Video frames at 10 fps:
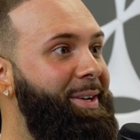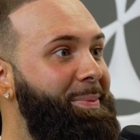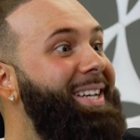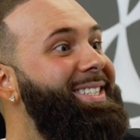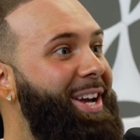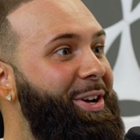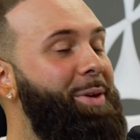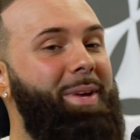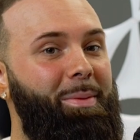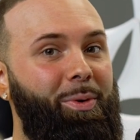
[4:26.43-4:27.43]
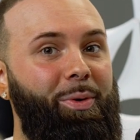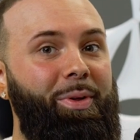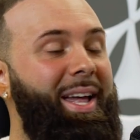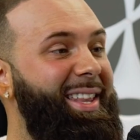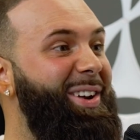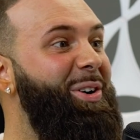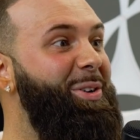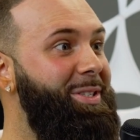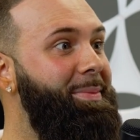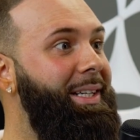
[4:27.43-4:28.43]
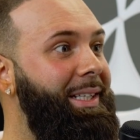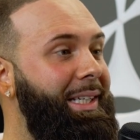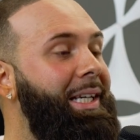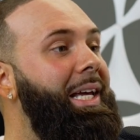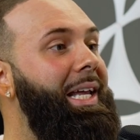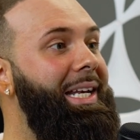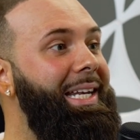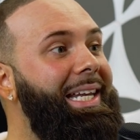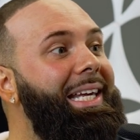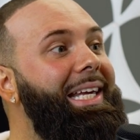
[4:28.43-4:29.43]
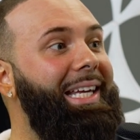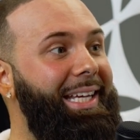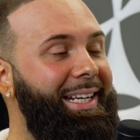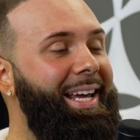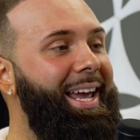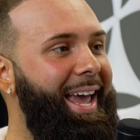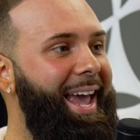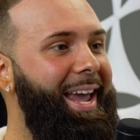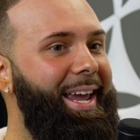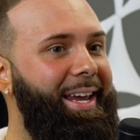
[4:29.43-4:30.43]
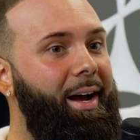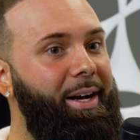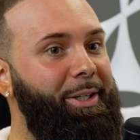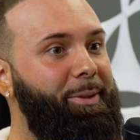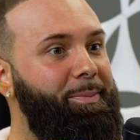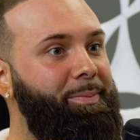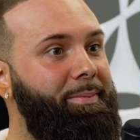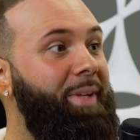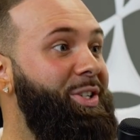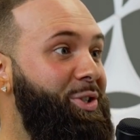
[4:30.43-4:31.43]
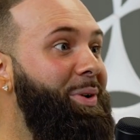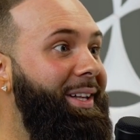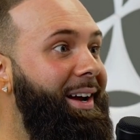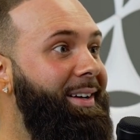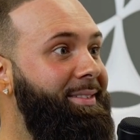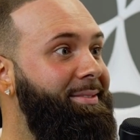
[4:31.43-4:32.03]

Because they're the people that ultimately need a storyline.